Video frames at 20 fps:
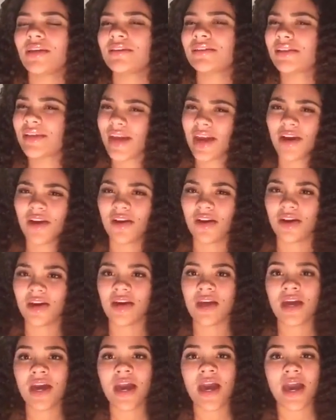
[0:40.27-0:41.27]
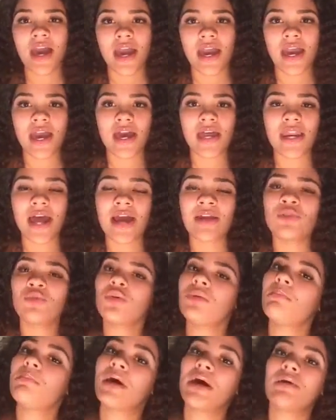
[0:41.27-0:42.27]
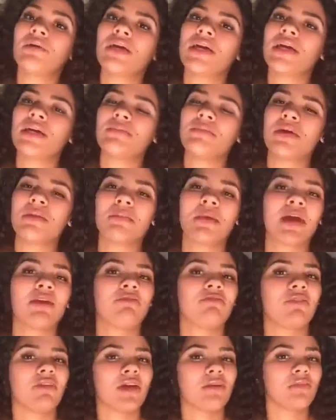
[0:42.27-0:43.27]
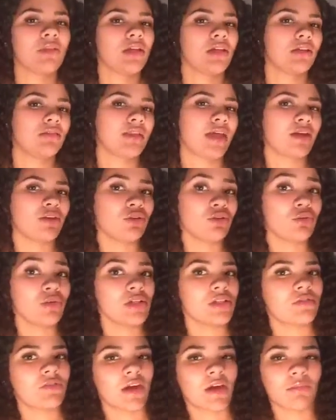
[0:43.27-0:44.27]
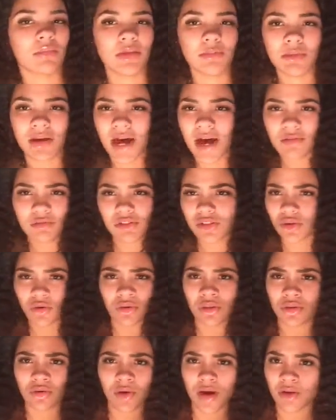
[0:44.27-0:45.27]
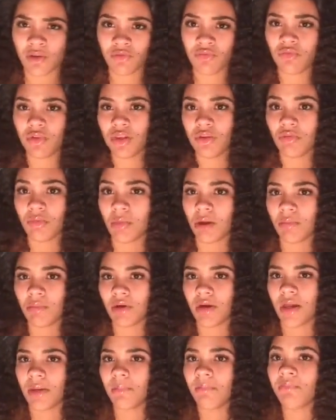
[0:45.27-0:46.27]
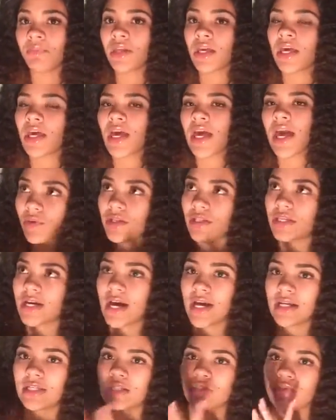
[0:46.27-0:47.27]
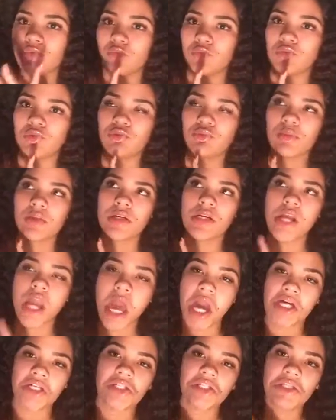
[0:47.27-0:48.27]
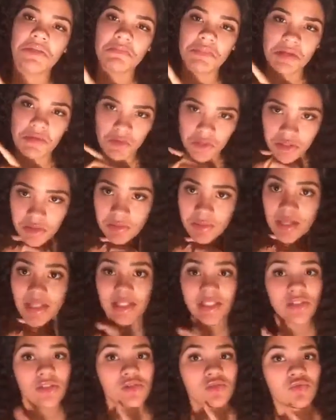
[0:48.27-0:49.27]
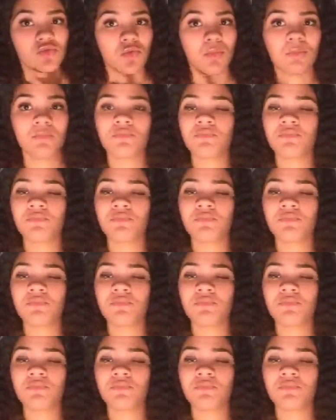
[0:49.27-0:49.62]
scary. And I knew about him, and my family knew his family, but I was so little I don't really remember him. He died in the room next to me, which was my sister's room.